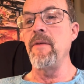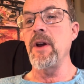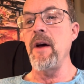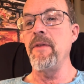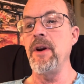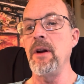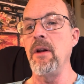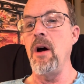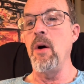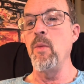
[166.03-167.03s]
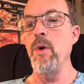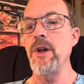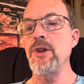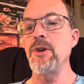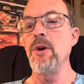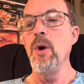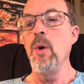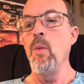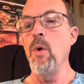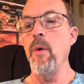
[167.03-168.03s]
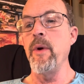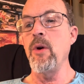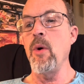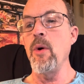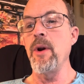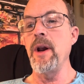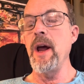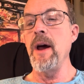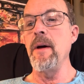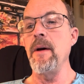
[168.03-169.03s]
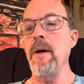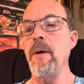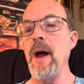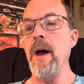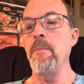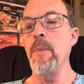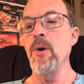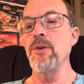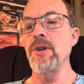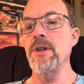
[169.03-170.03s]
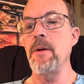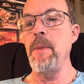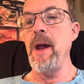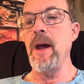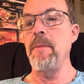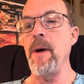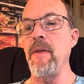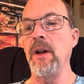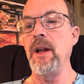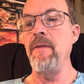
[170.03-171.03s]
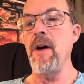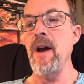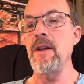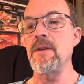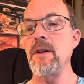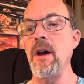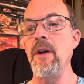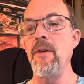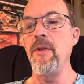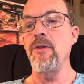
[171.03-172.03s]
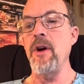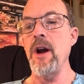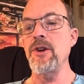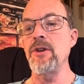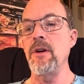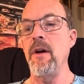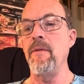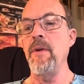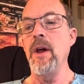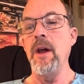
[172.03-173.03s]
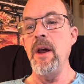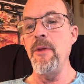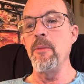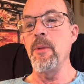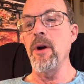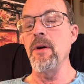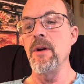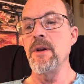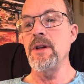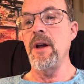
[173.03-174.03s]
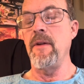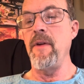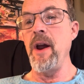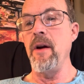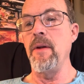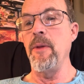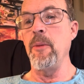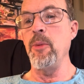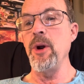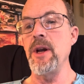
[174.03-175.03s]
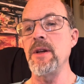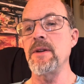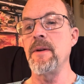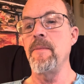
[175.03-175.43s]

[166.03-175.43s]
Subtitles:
the covenant law, which were recorded at Moses' command by the Levites under the direction of Ithamar, son of Aaron, the priest.